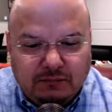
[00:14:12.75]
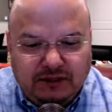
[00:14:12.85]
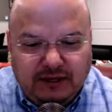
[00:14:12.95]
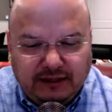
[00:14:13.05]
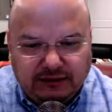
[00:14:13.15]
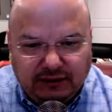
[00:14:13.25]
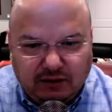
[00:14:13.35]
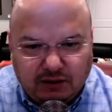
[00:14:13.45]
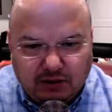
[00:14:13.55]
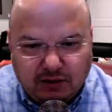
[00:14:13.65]
Migente,
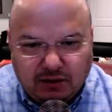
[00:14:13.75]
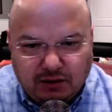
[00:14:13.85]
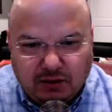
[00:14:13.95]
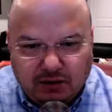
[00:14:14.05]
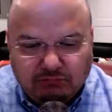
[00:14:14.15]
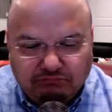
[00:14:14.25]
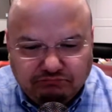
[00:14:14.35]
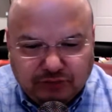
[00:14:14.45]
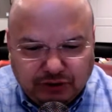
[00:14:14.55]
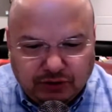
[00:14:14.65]
our
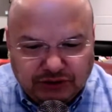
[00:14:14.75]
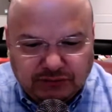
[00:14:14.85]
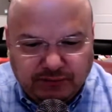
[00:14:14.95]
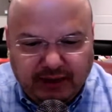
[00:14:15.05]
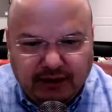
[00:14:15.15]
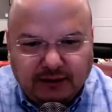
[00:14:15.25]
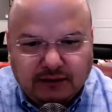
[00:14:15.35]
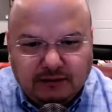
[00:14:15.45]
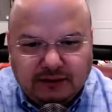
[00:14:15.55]
Hispanic,